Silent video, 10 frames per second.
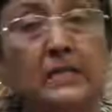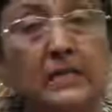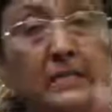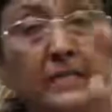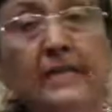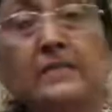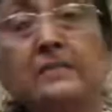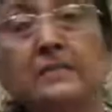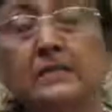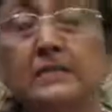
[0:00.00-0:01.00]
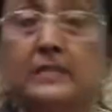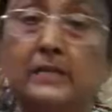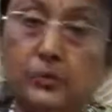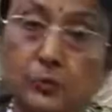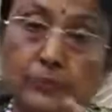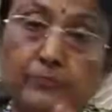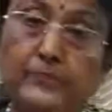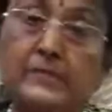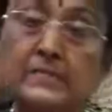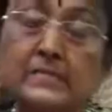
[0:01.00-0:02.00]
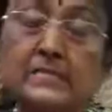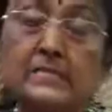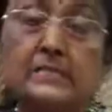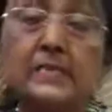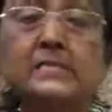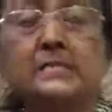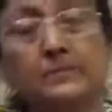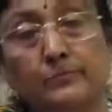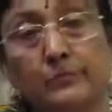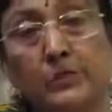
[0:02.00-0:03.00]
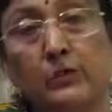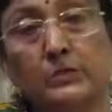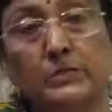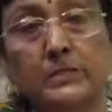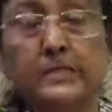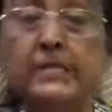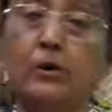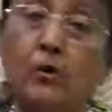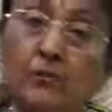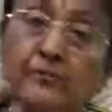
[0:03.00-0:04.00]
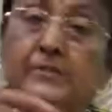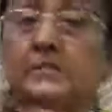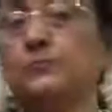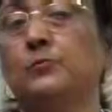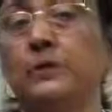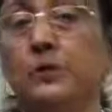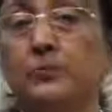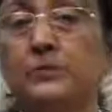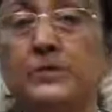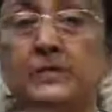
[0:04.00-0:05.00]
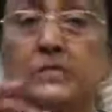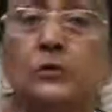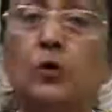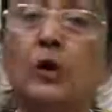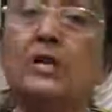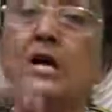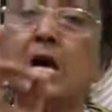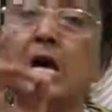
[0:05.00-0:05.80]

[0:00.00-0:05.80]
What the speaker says: Then this velocity of this moving object is called